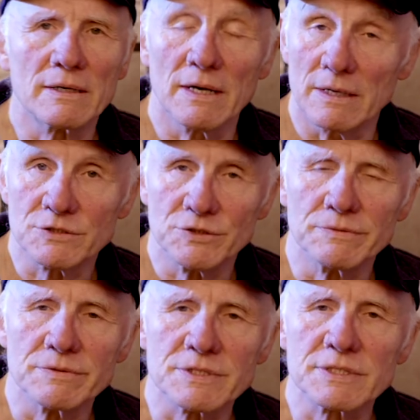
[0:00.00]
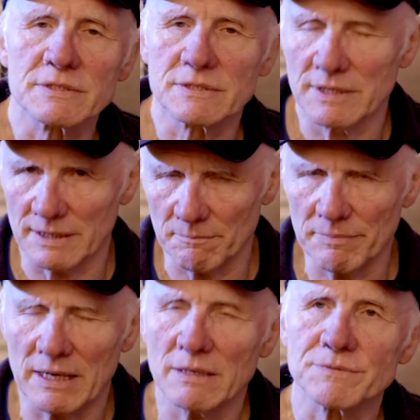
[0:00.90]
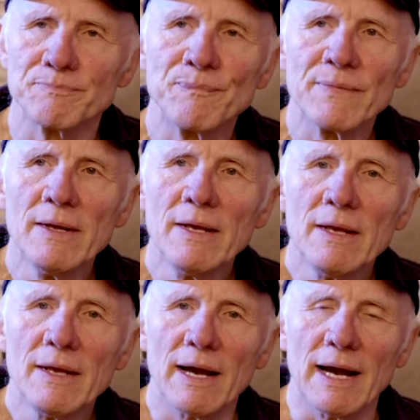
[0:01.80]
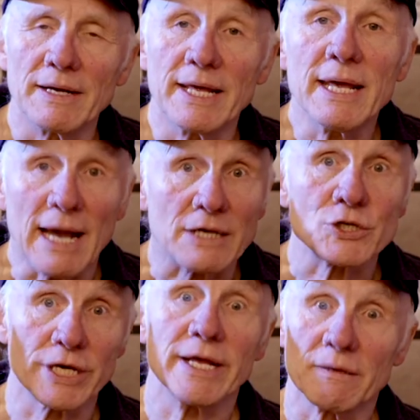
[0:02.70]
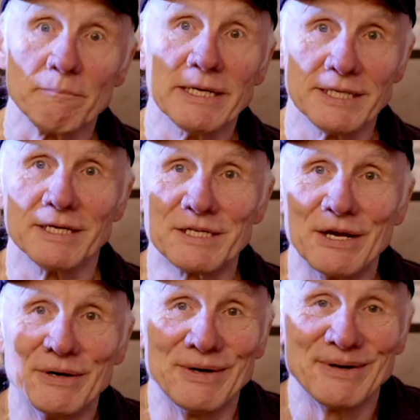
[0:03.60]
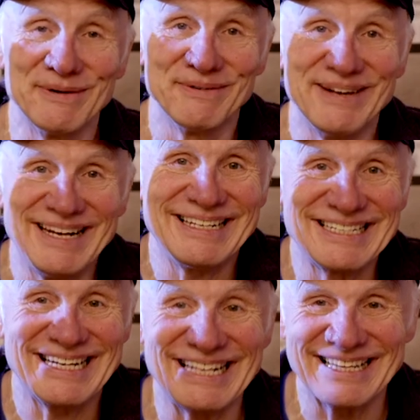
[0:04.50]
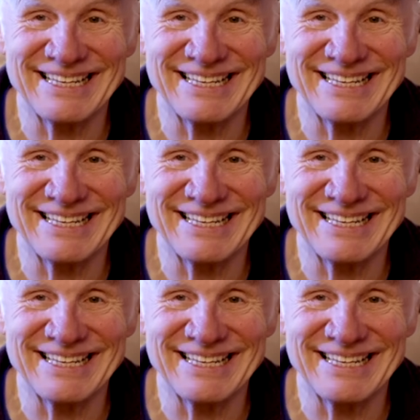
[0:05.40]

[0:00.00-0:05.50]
cartoons in part, and he actually admitted to reading